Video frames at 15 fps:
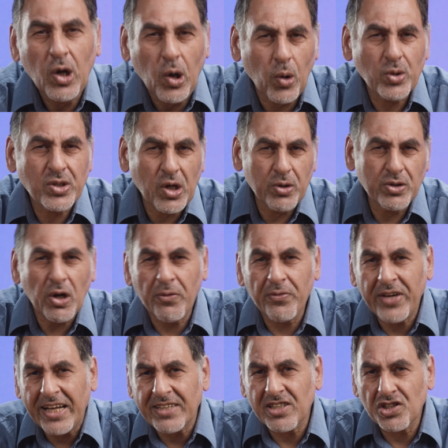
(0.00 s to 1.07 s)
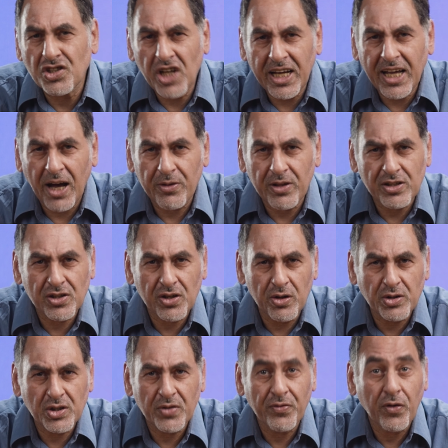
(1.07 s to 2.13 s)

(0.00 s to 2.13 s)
Also, don't forget to check out the solution